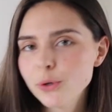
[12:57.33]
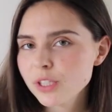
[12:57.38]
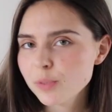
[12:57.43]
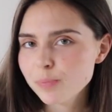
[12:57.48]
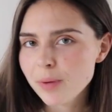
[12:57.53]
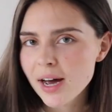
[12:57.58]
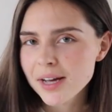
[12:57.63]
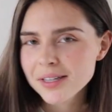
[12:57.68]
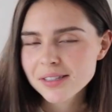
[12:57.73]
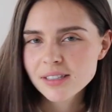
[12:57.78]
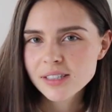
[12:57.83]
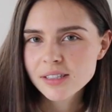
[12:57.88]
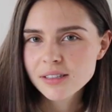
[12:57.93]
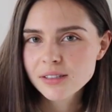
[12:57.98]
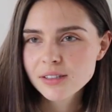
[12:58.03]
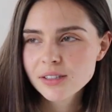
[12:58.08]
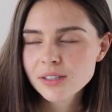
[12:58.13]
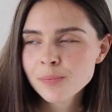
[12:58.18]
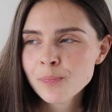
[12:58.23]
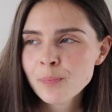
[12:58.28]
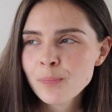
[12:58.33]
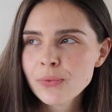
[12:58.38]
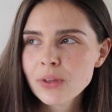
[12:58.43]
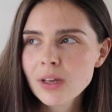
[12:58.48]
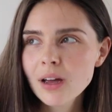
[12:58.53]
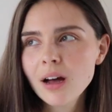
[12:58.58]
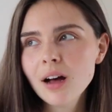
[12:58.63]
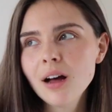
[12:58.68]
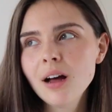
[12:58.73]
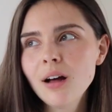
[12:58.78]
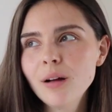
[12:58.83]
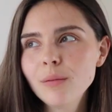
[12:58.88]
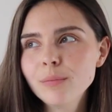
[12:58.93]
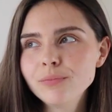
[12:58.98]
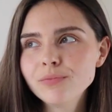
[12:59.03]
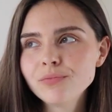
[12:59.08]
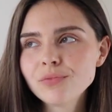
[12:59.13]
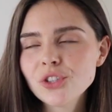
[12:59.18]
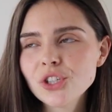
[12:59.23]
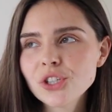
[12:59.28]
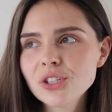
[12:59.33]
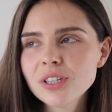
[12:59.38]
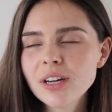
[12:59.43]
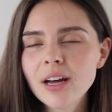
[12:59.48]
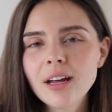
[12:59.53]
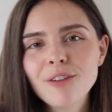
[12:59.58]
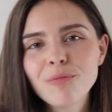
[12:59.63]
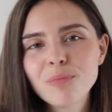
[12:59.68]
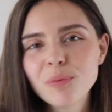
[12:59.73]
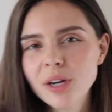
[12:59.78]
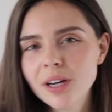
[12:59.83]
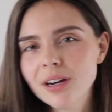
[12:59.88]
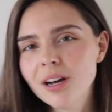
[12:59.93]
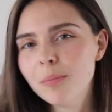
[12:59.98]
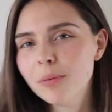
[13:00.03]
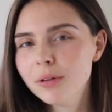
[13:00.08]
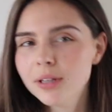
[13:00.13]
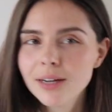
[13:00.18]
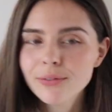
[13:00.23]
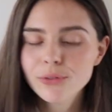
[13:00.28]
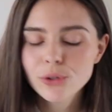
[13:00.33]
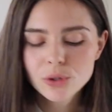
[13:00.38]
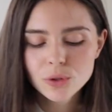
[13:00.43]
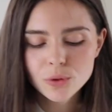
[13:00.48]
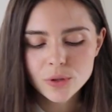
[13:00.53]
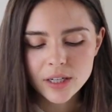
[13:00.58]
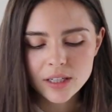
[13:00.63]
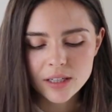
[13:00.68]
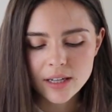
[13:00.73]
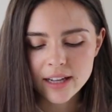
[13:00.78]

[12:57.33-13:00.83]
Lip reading: spices just to kind of bring it up a level.